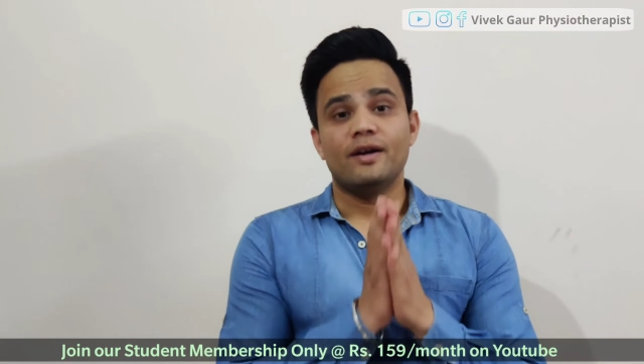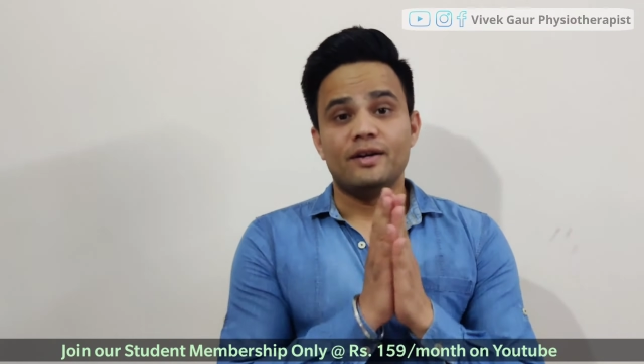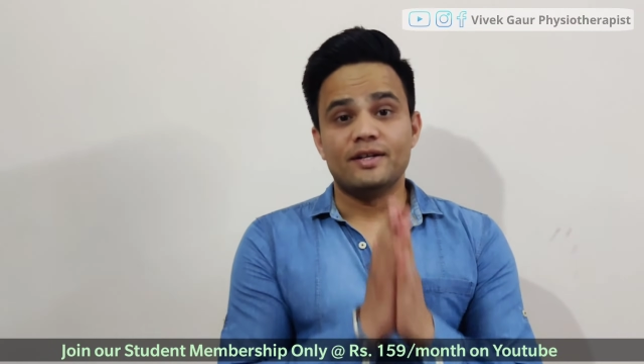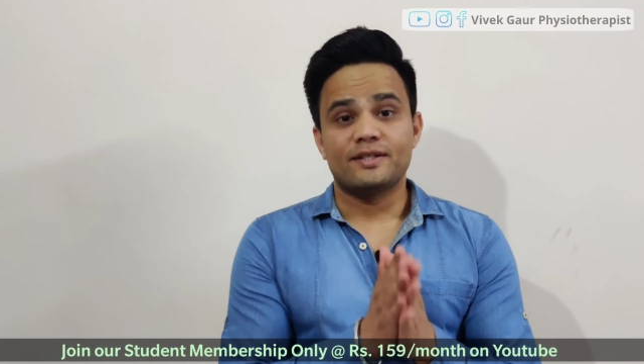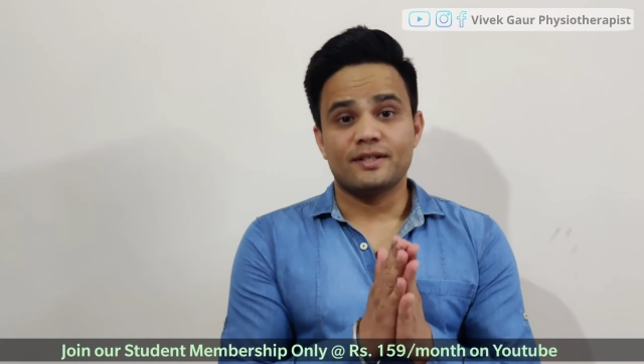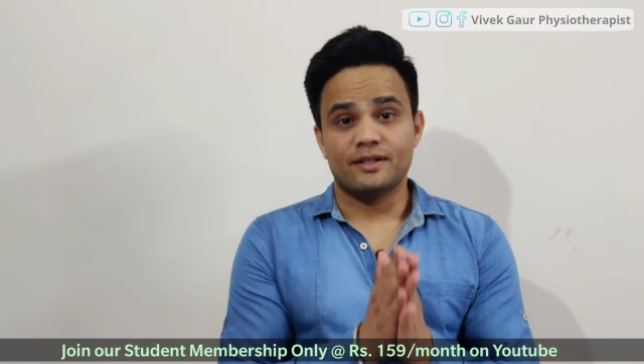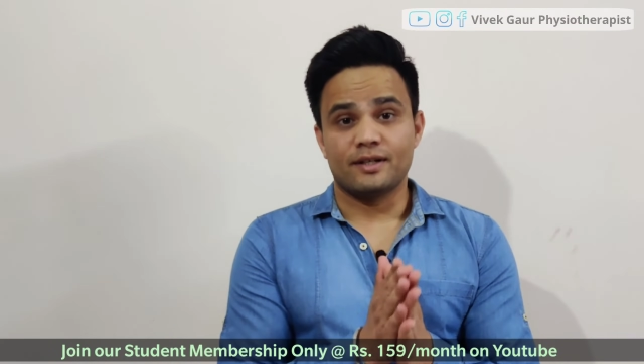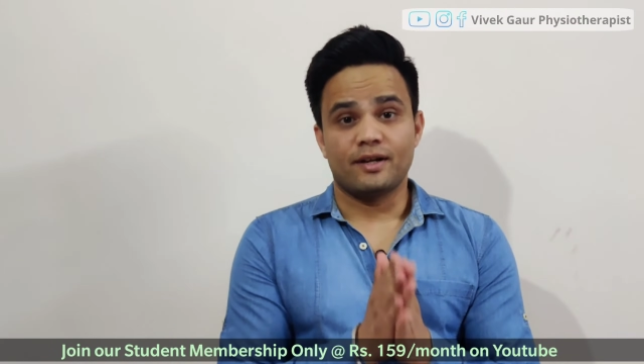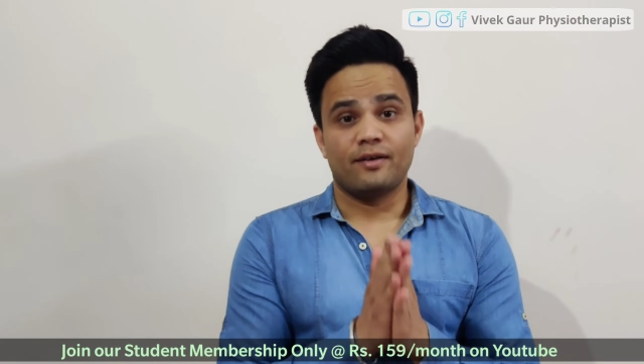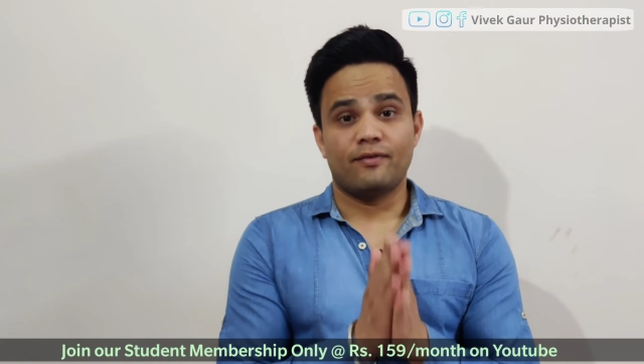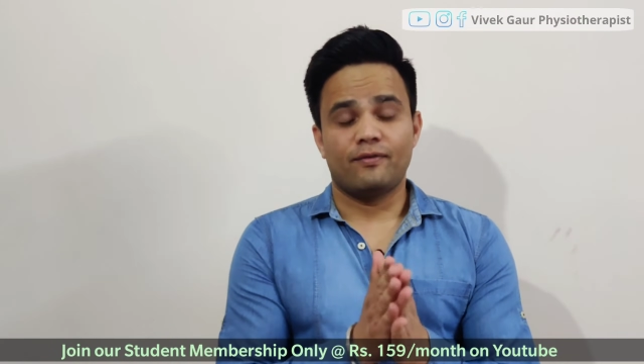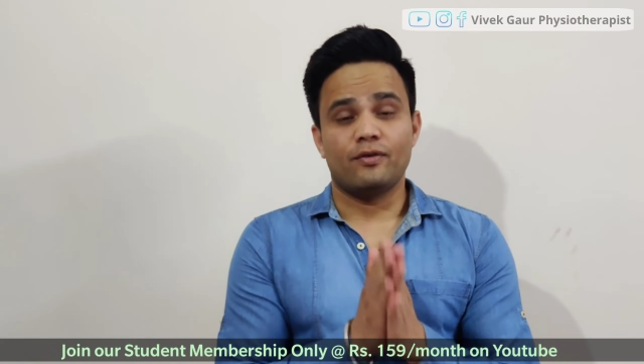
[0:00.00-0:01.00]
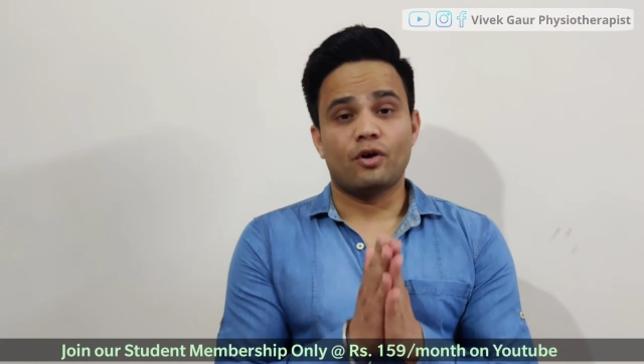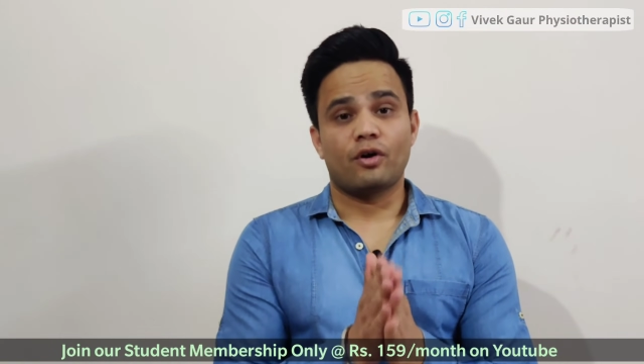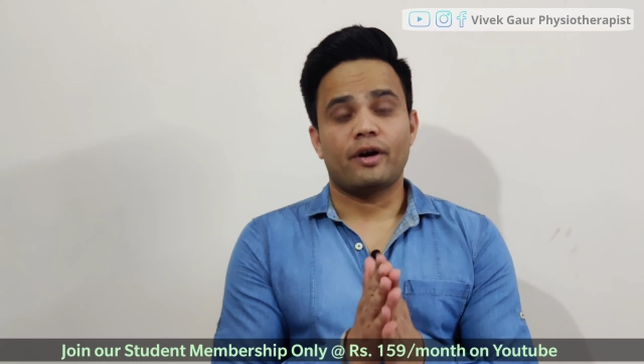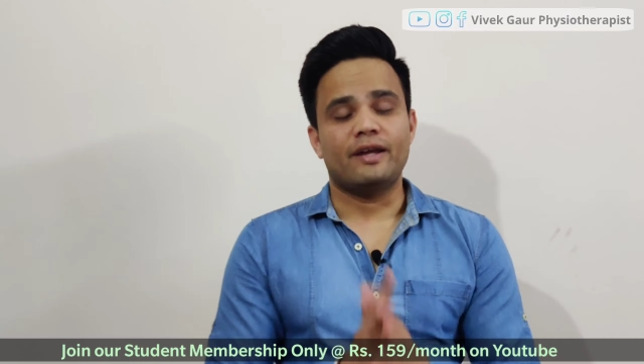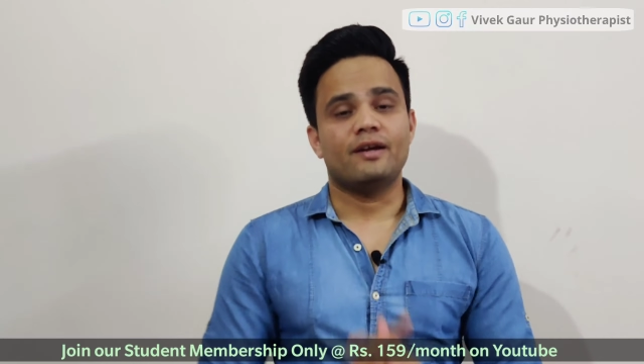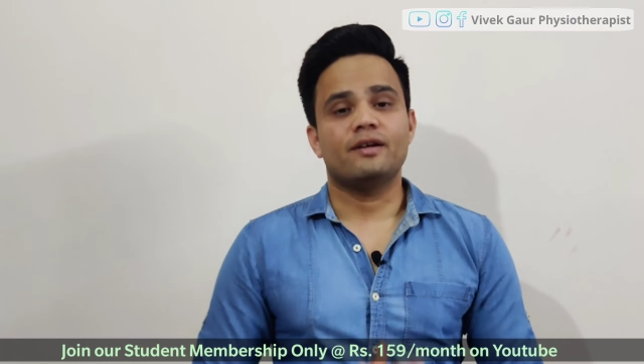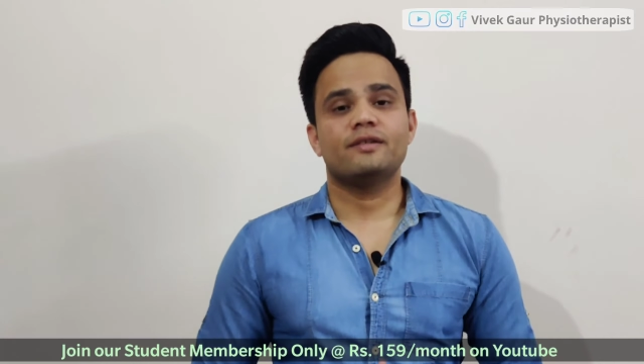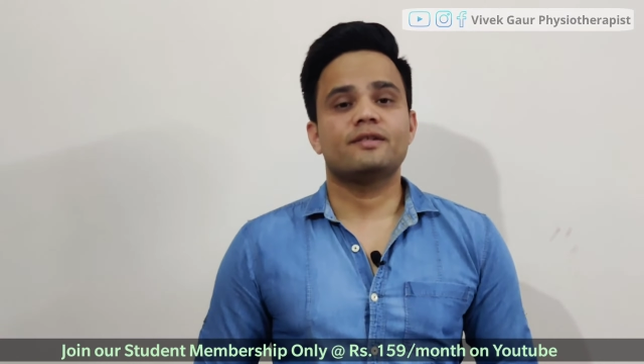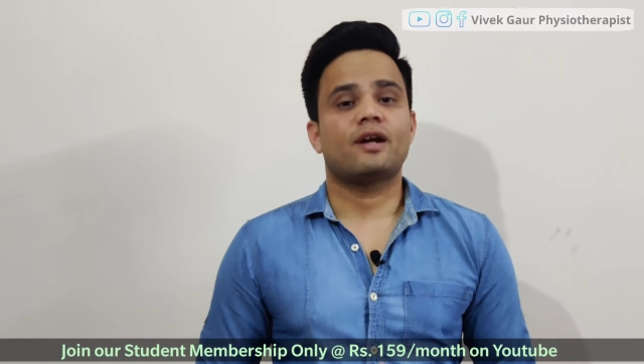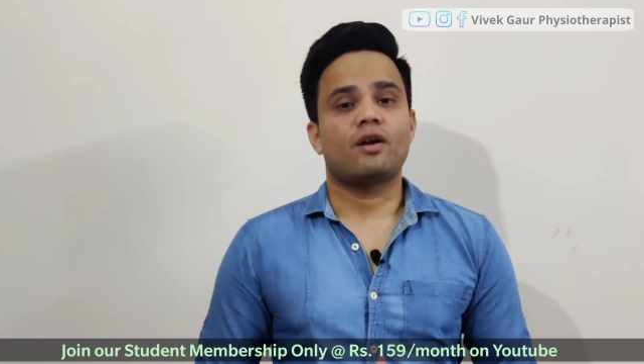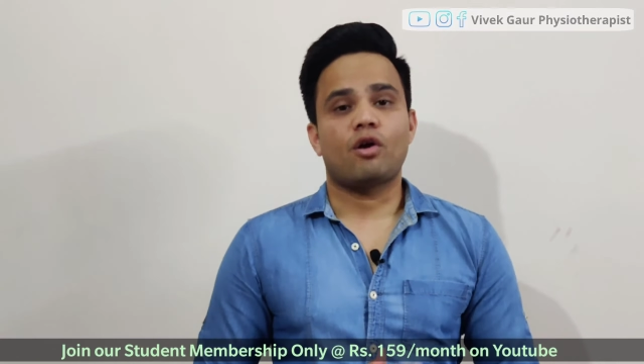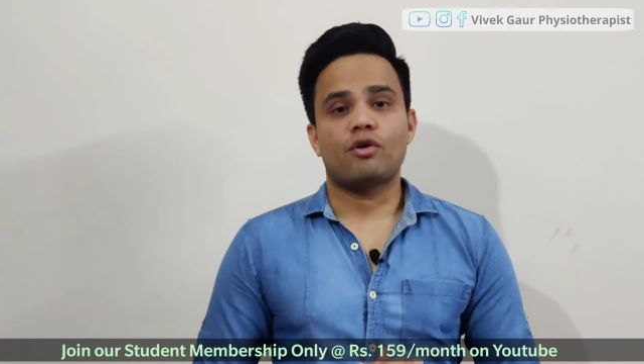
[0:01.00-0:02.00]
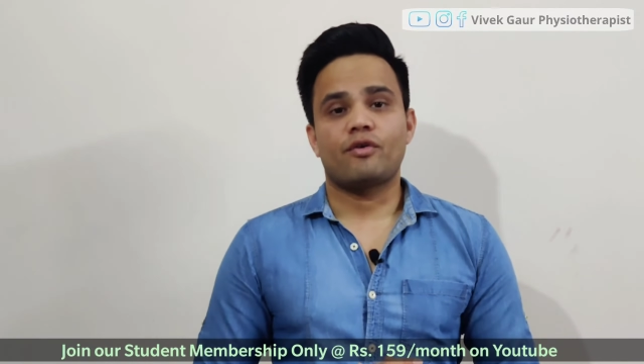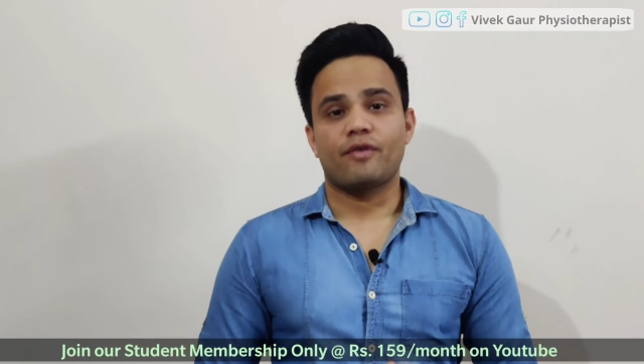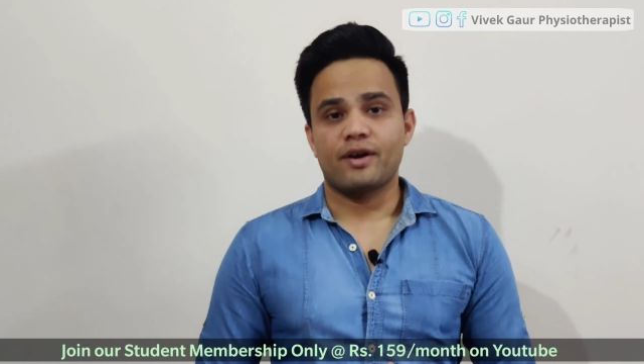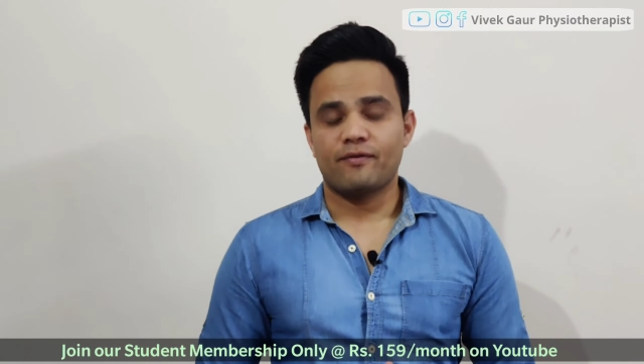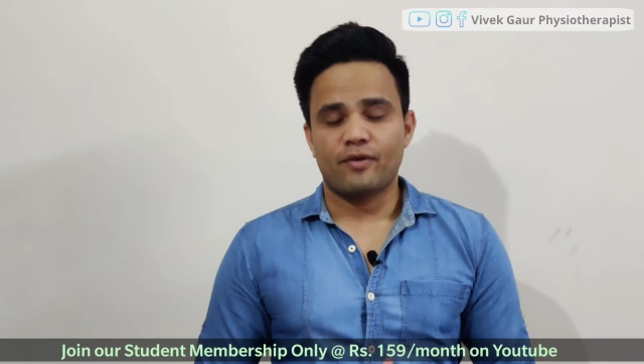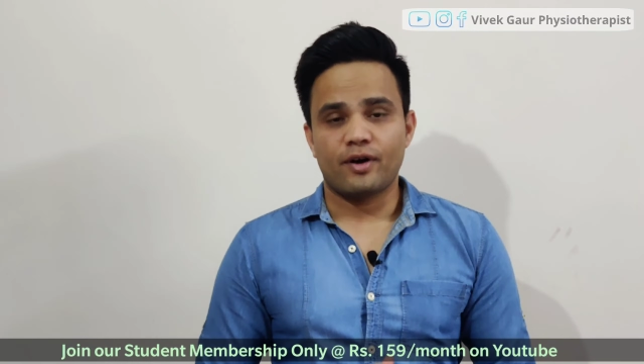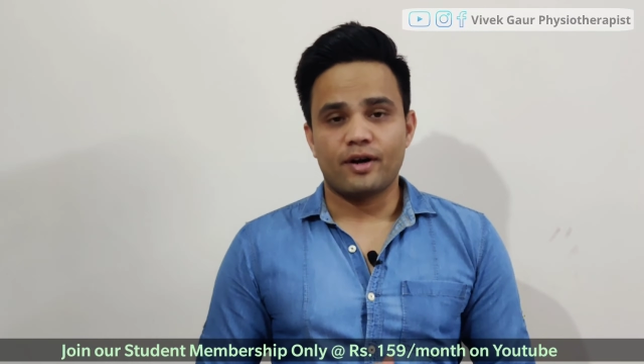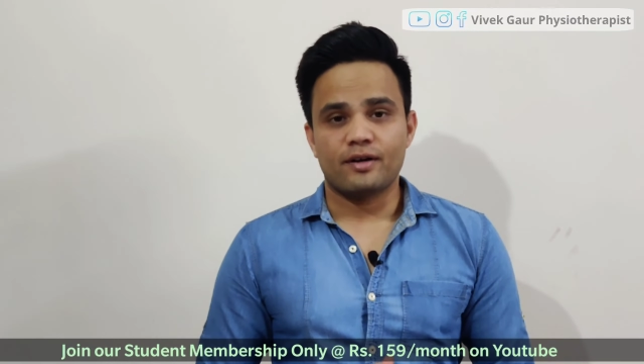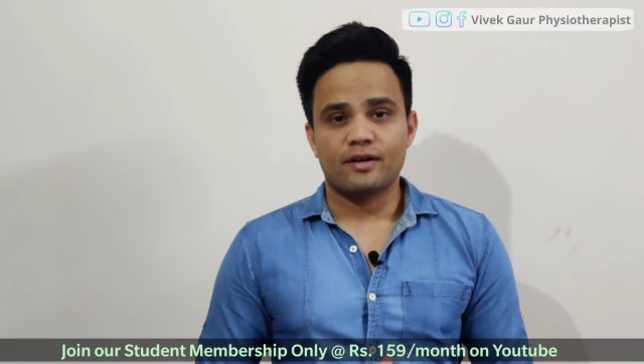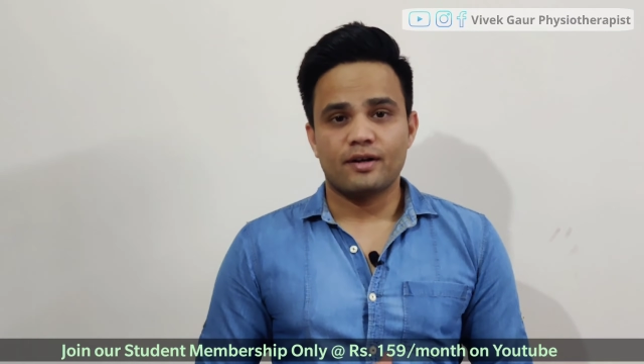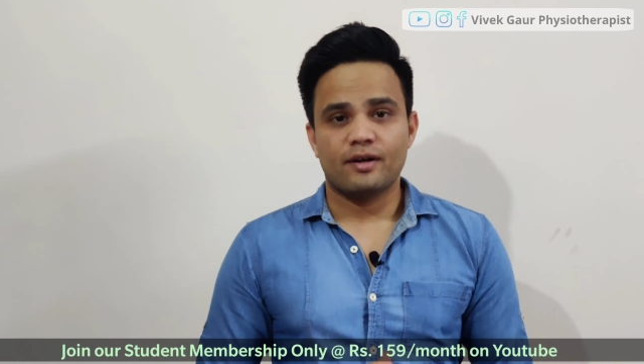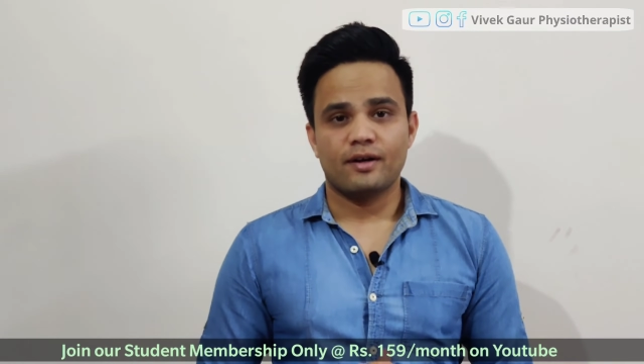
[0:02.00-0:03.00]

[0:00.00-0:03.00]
discern if your ears are not trained for it.